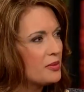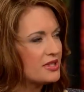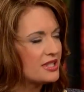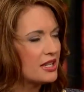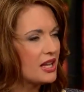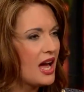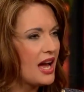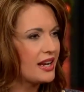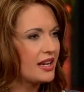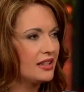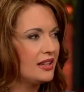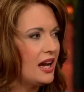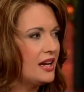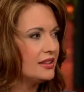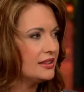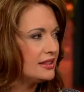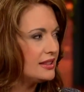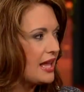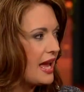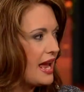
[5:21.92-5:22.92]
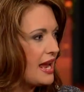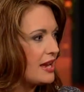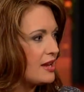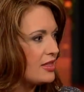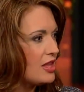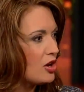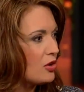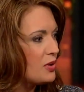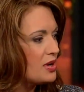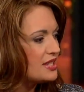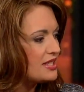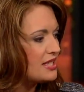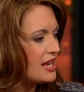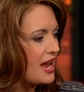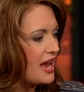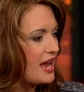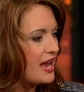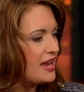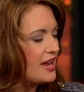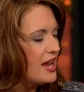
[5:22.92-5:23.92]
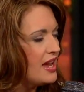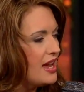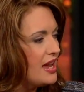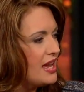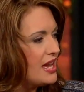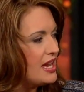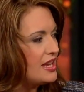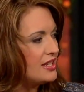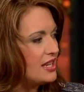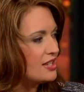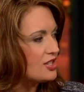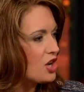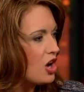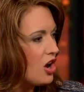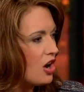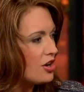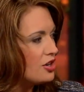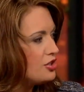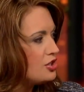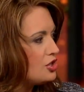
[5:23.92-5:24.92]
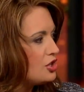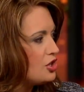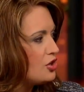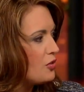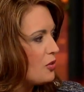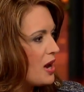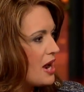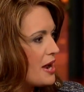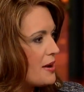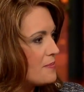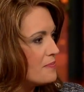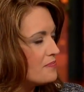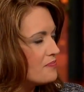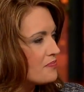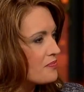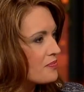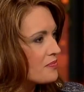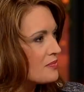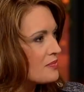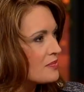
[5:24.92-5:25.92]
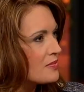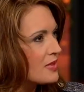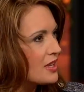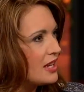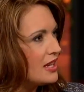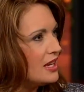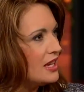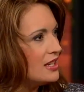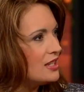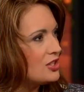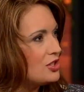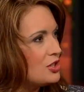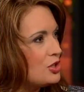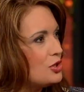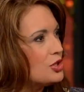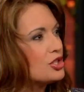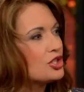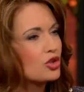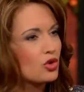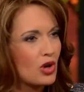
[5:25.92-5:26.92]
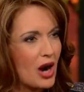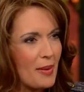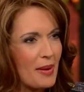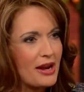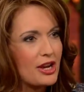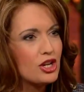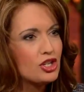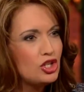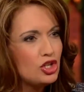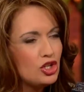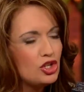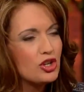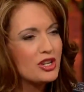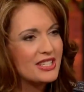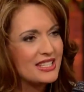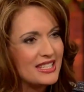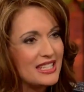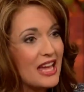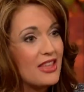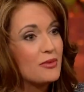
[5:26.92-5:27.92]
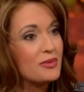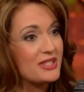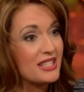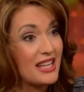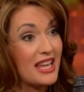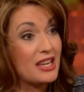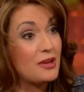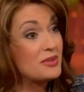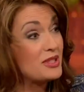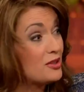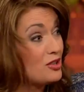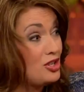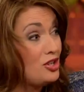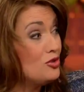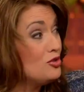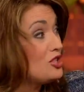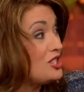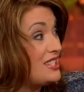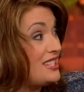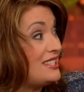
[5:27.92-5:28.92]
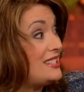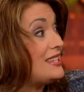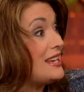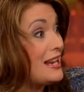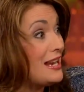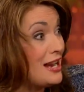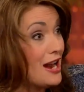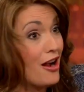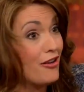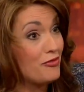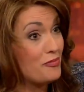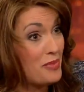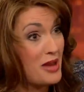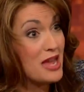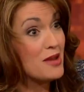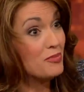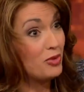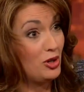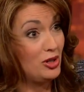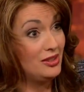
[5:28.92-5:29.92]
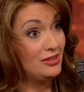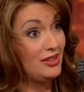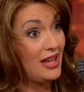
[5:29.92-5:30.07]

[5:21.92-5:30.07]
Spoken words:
it was like a lake. There was it's hard to describe. I guess you could say it was like, it was a huge sea of people.